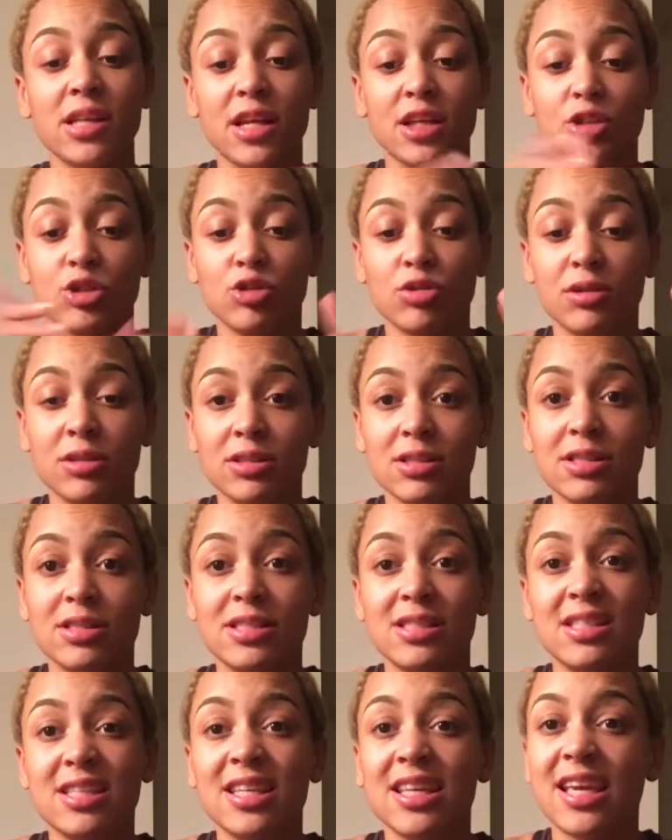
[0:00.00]
As you can
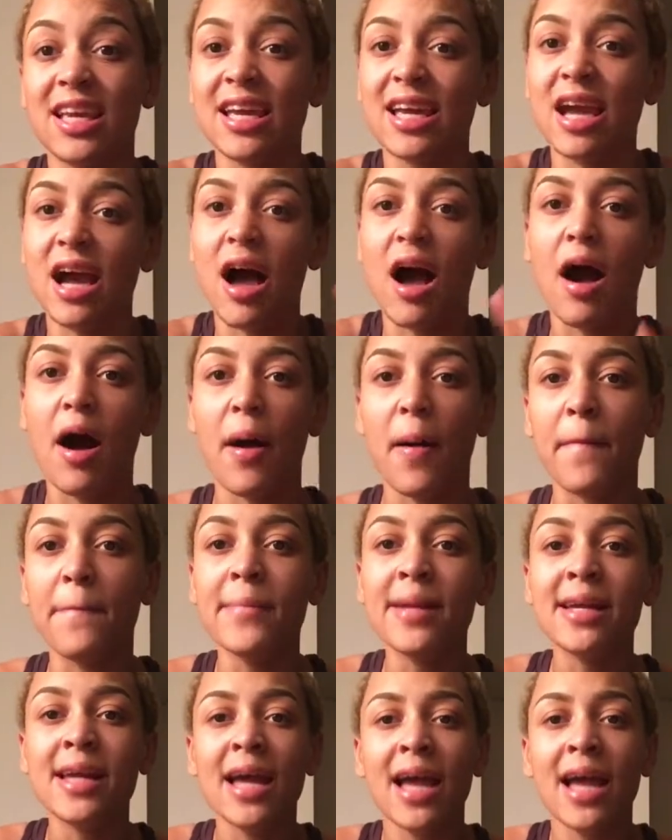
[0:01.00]
see, I